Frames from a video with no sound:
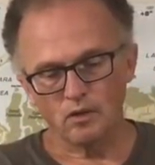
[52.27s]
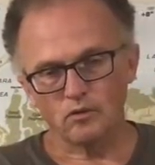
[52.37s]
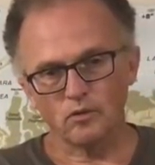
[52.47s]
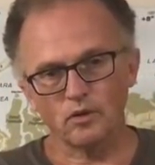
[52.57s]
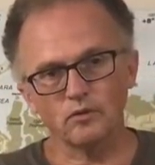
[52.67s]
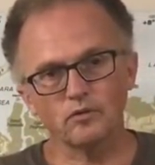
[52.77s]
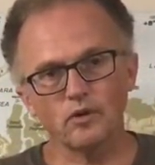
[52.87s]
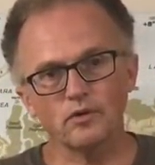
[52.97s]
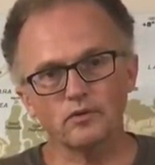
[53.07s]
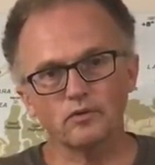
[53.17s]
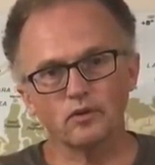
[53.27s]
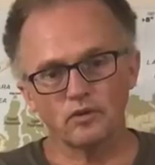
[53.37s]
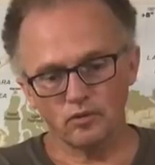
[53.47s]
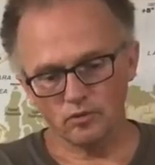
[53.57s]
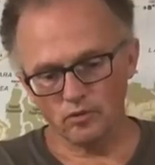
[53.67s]
So it all starts,
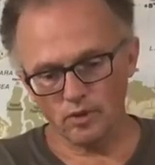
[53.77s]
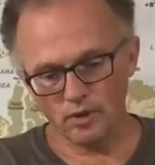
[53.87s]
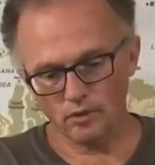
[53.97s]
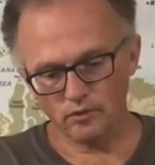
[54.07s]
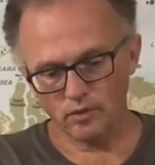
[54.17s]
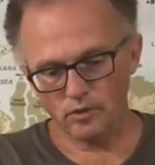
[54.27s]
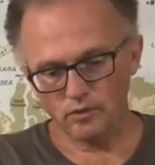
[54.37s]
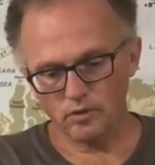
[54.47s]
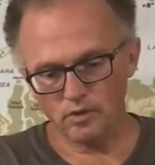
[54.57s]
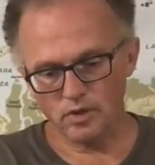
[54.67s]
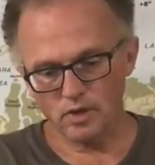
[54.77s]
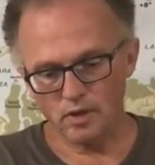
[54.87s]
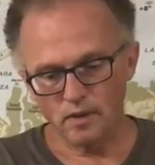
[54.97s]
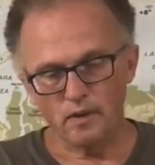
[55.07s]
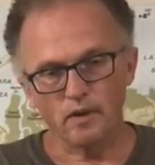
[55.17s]
this story all starts in the,
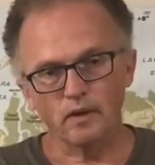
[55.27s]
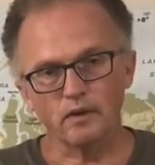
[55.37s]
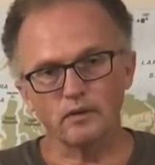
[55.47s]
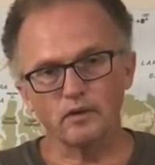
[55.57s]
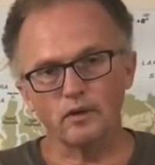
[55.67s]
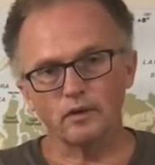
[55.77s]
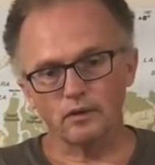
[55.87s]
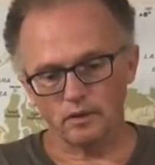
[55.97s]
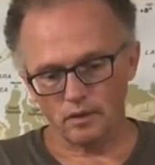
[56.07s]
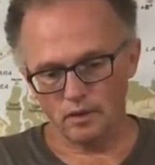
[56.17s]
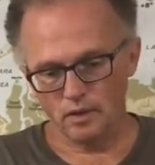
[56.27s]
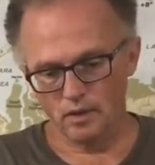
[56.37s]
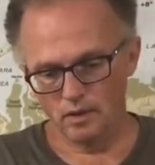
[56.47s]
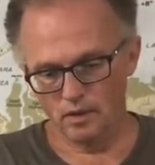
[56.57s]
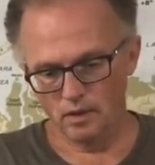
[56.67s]
in the Arctic.
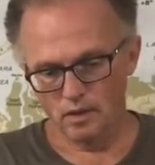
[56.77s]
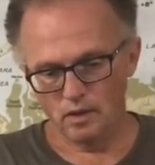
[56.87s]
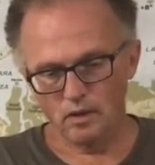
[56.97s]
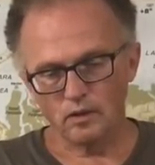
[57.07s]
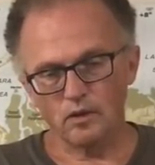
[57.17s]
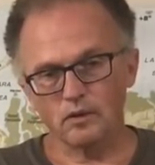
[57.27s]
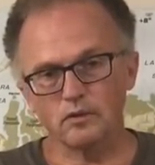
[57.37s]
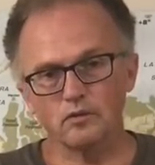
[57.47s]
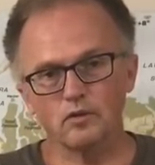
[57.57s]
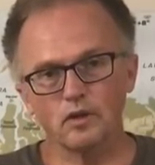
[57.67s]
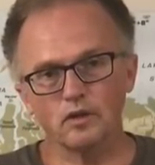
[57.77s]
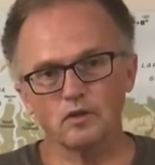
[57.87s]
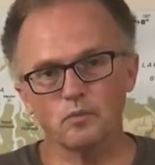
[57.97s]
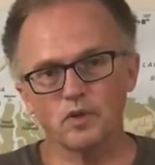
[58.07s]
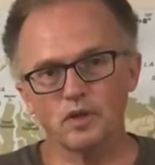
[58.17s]
The Arctic's getting
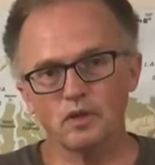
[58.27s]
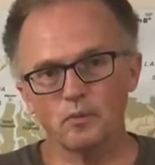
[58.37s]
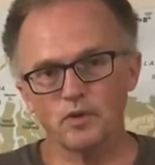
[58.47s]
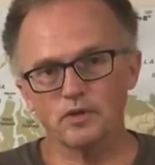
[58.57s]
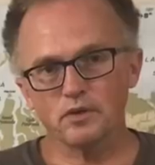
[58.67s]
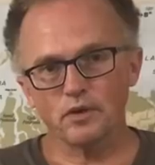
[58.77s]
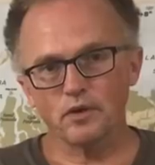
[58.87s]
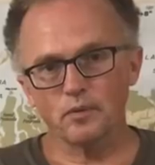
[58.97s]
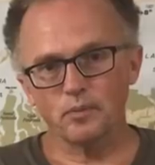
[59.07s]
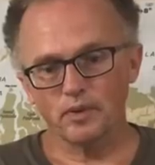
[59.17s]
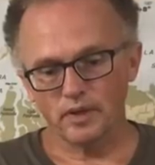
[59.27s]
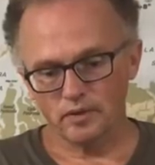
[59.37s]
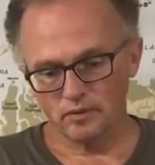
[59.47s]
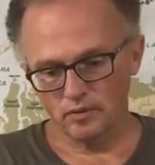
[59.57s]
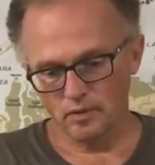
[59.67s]
to be a much darker
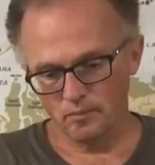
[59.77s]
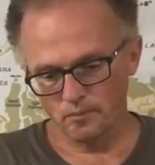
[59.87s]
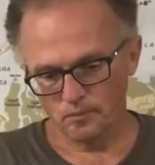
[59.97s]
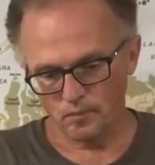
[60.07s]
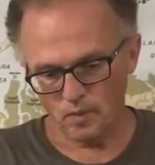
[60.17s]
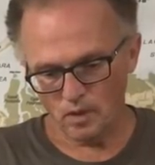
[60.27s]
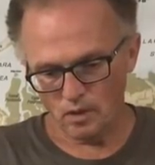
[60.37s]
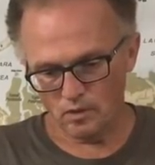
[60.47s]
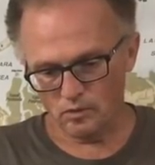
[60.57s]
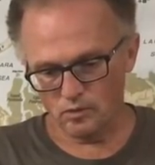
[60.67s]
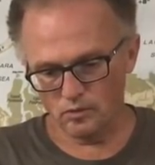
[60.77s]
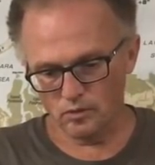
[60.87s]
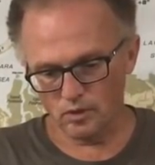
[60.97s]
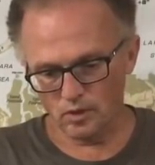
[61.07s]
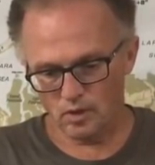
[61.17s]
place. It's
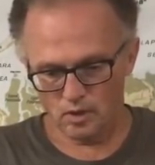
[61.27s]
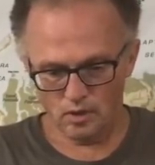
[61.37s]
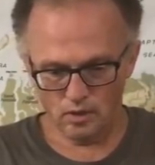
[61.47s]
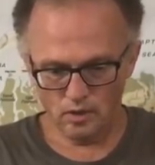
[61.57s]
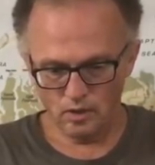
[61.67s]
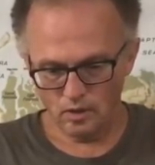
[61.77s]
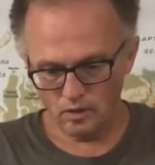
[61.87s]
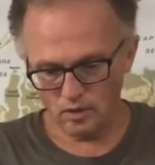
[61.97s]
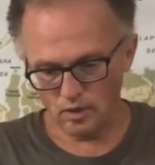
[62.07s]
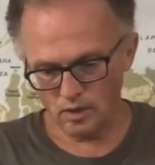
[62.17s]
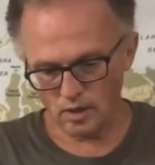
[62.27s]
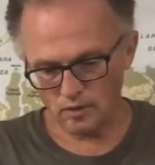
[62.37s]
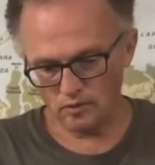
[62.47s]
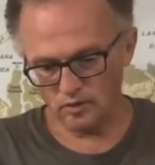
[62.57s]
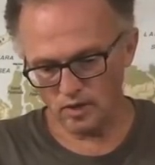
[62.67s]
losing the
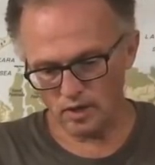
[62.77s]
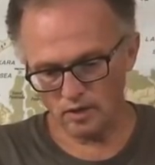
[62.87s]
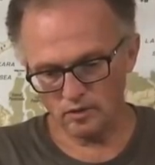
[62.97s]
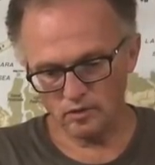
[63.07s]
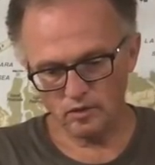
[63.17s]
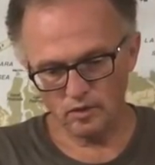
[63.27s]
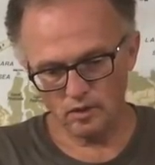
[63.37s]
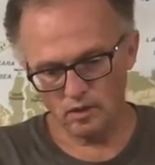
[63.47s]
uh, sea ice,